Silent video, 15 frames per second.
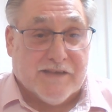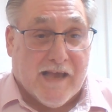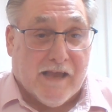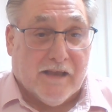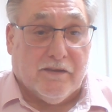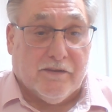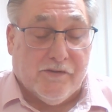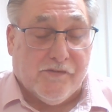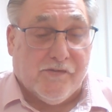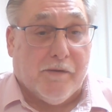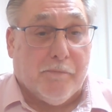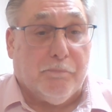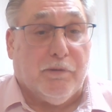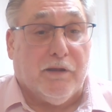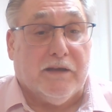exactly the
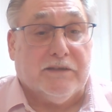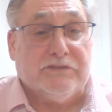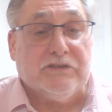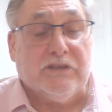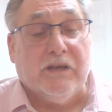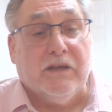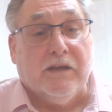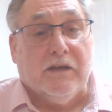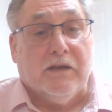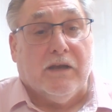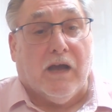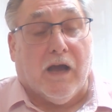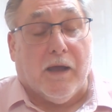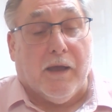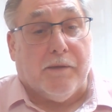same place.
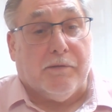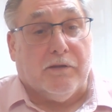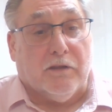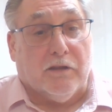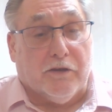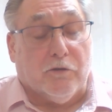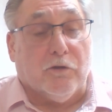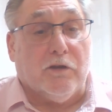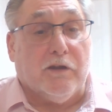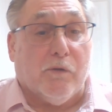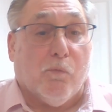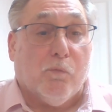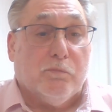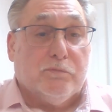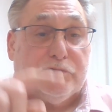I
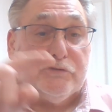literally